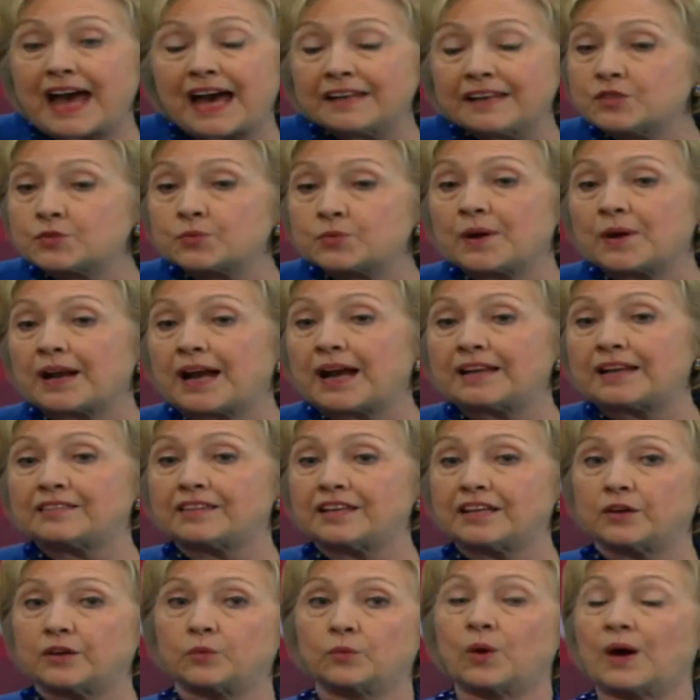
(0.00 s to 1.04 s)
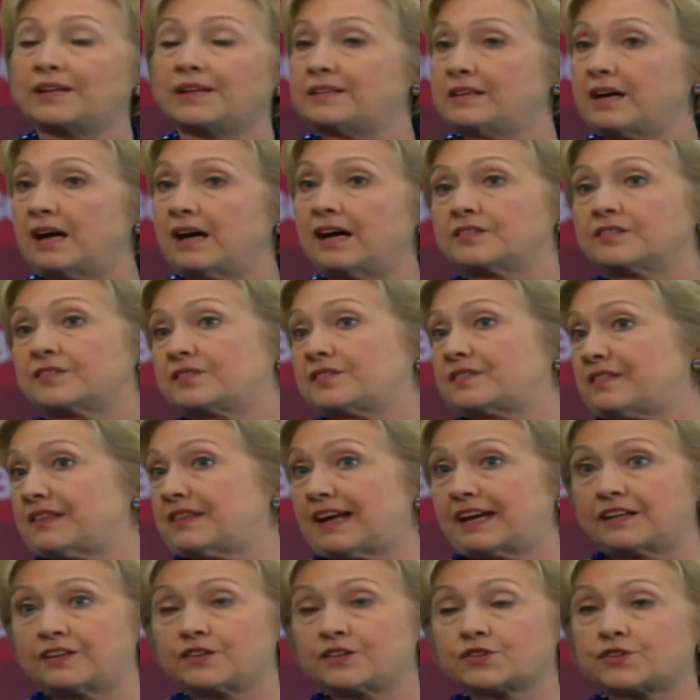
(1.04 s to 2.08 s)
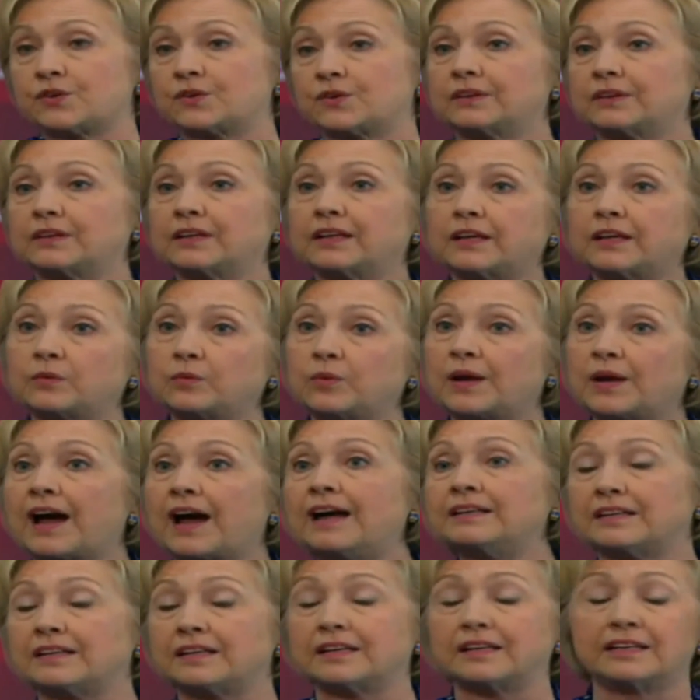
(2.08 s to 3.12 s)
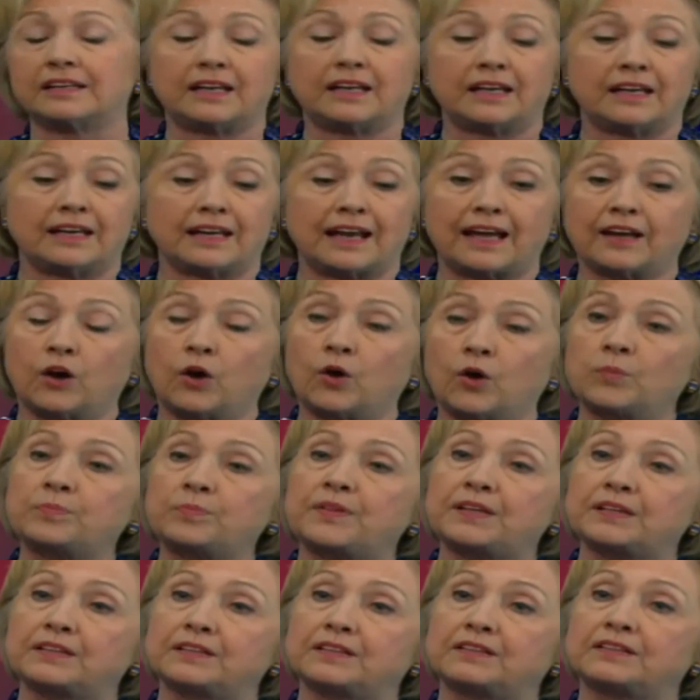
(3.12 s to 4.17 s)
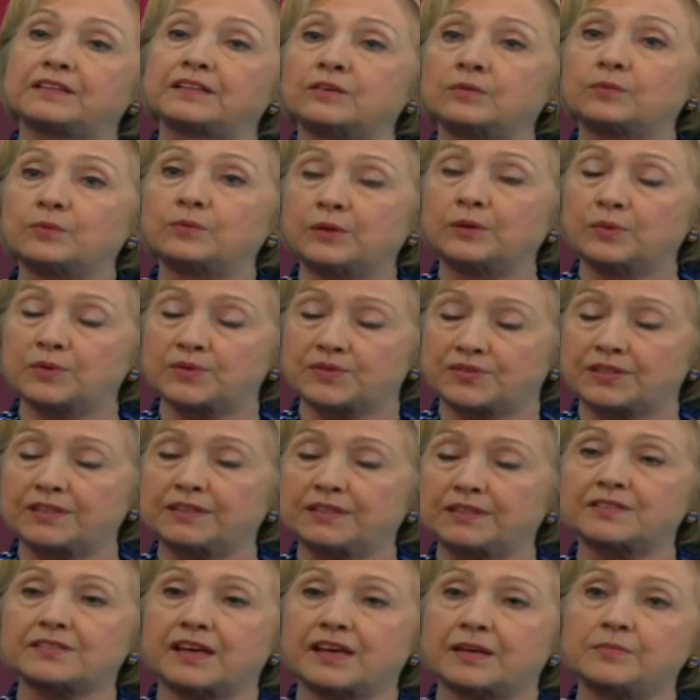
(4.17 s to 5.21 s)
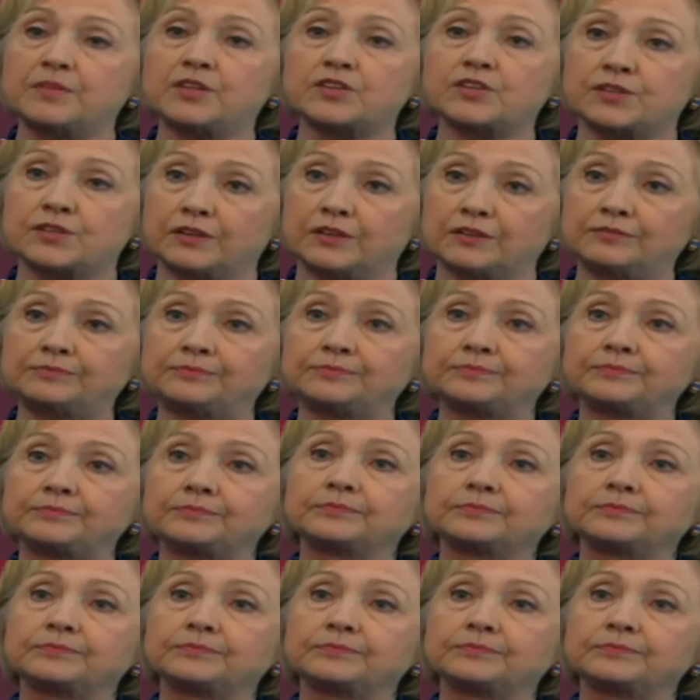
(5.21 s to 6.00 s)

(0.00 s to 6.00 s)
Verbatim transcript: That is what I think one does. That is certainly what I did, and I hope that uh, we will see the same this year.